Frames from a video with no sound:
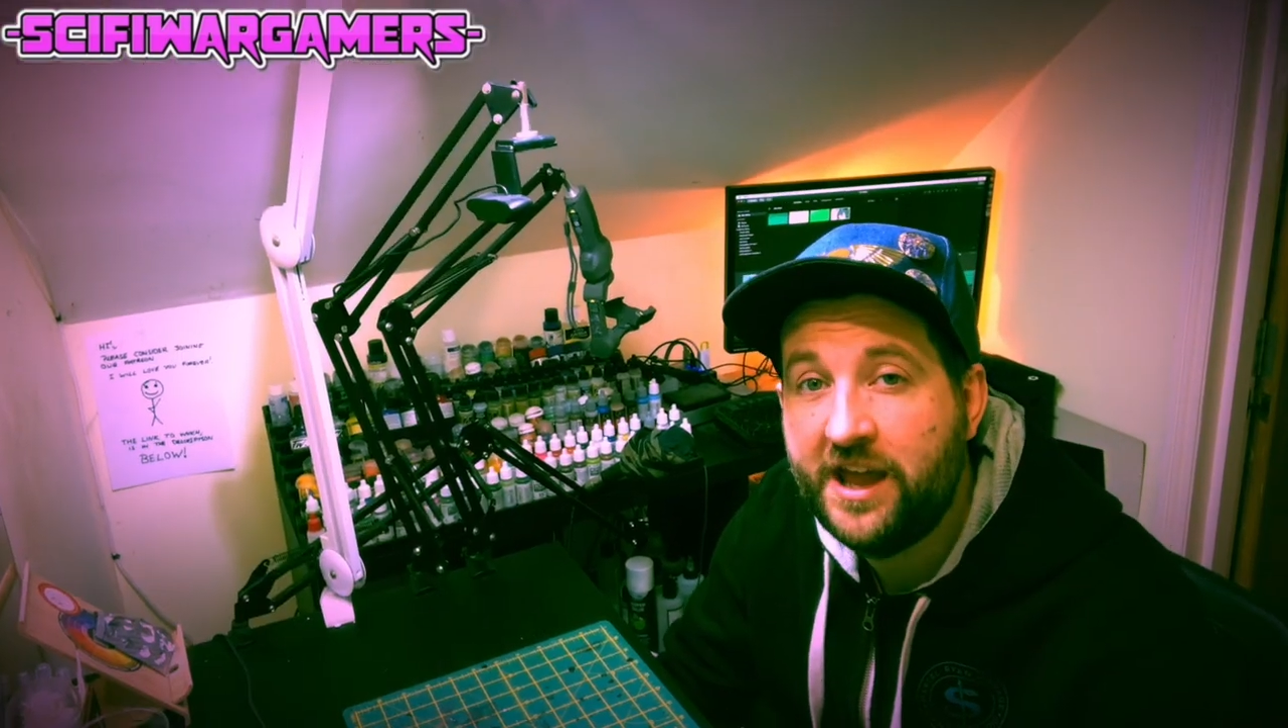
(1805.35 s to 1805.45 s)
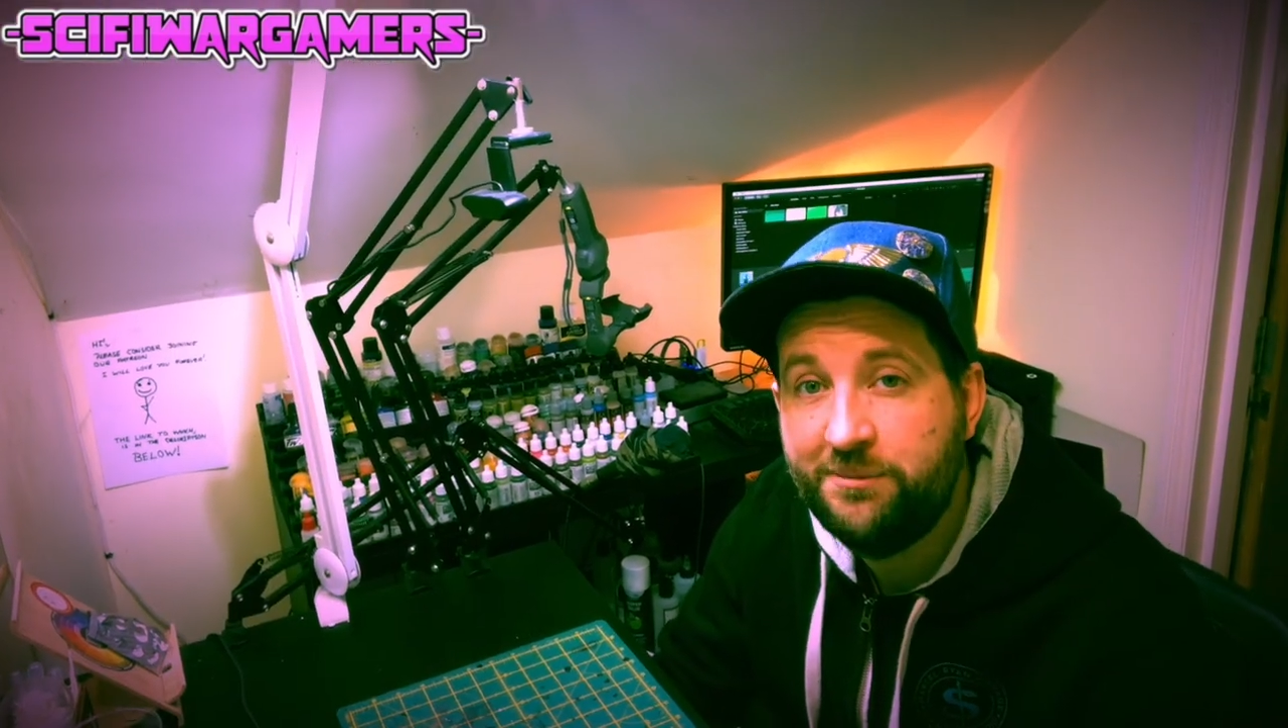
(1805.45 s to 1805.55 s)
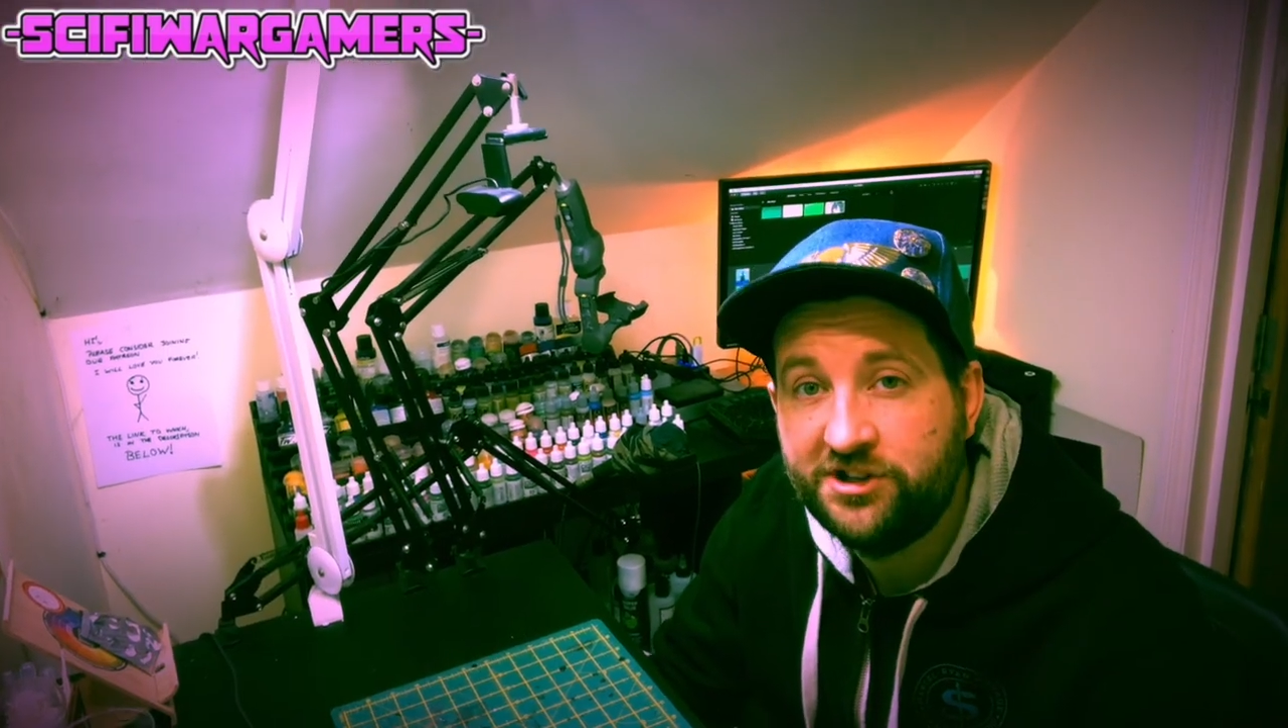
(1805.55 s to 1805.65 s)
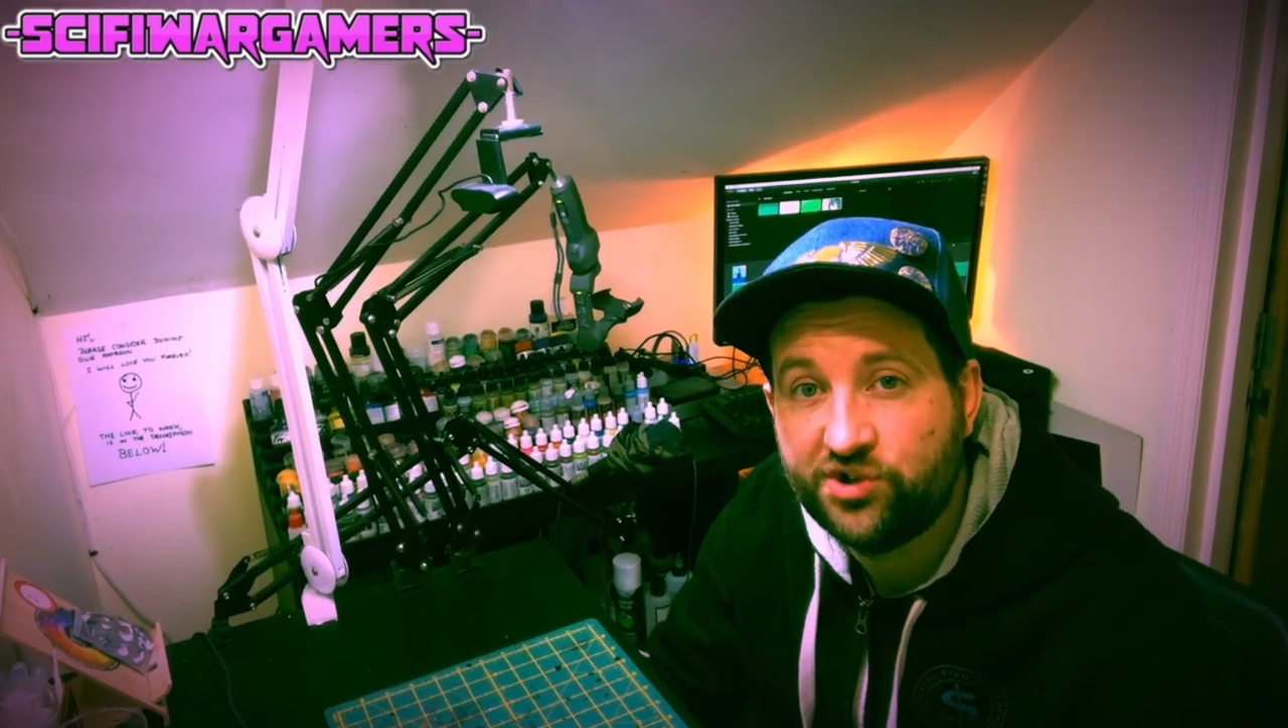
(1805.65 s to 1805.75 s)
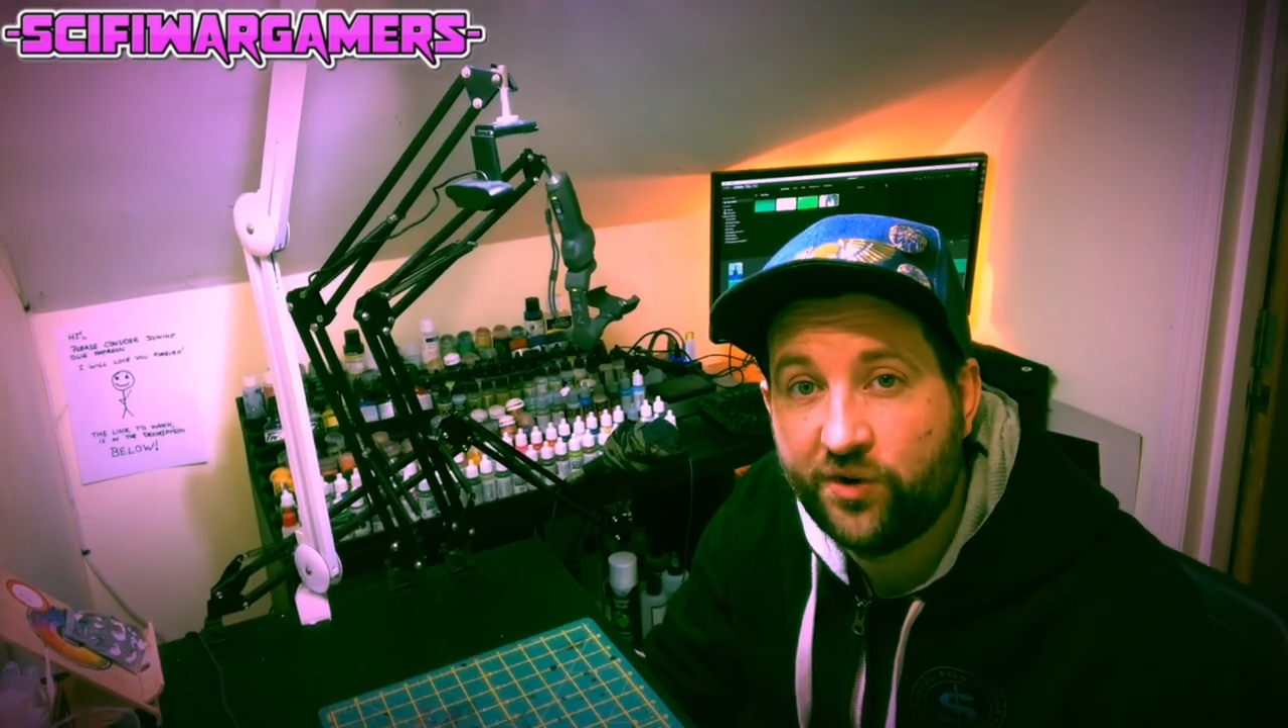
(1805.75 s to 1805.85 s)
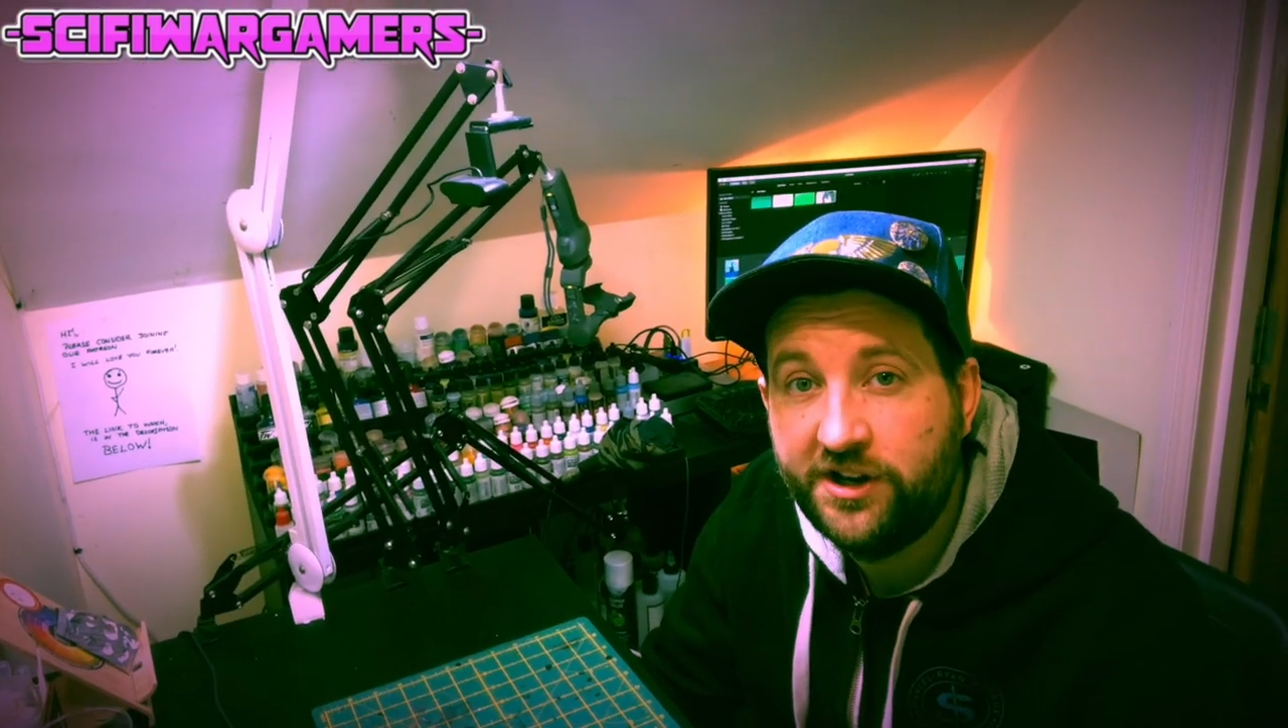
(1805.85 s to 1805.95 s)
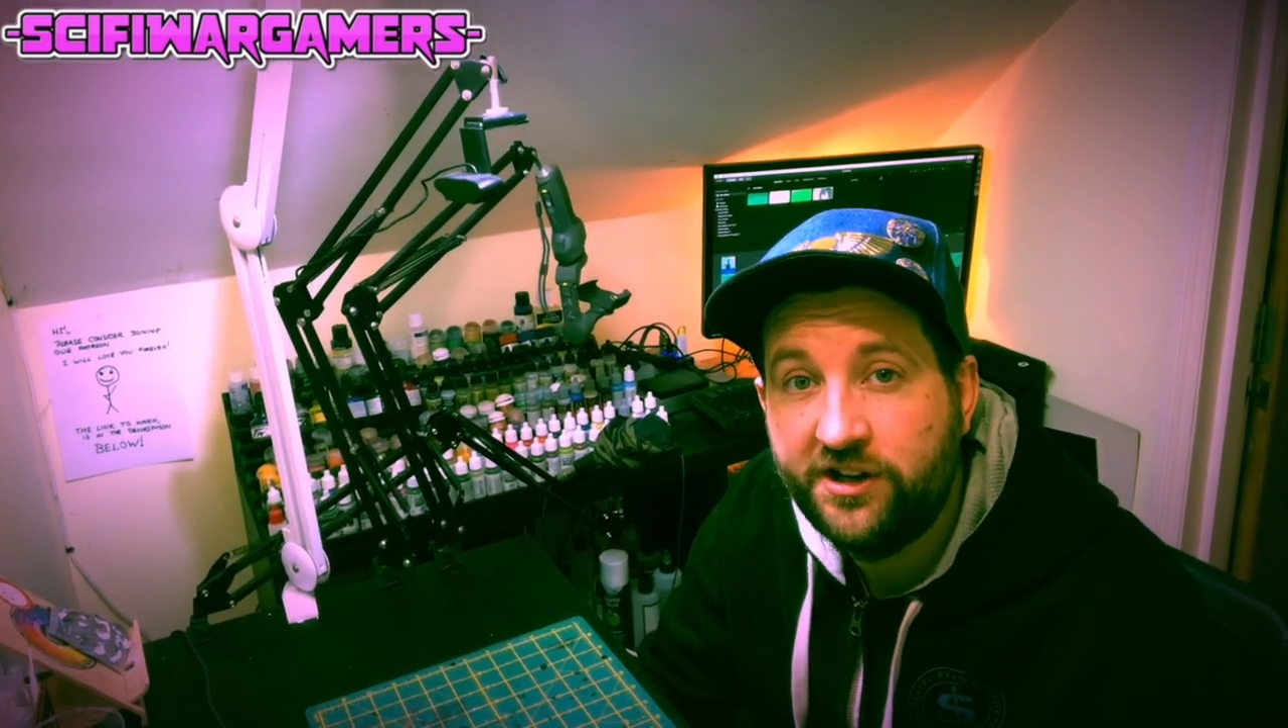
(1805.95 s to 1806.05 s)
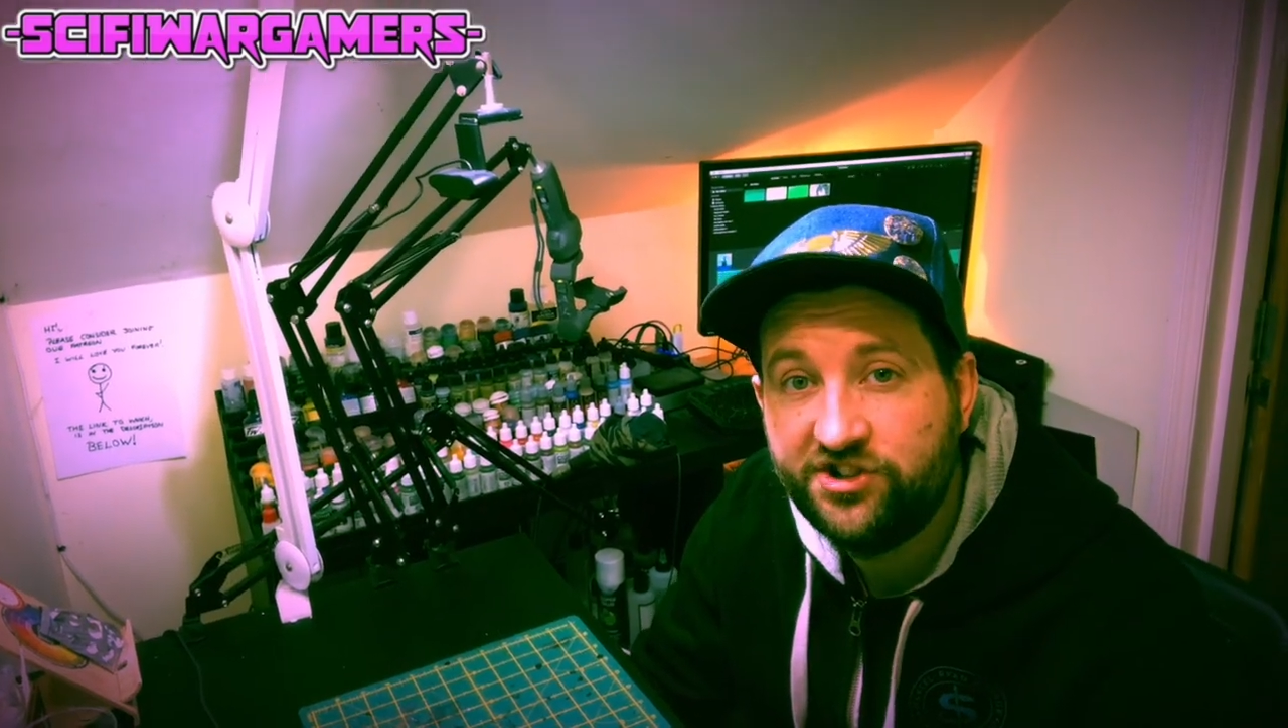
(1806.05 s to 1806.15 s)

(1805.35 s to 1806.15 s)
imagery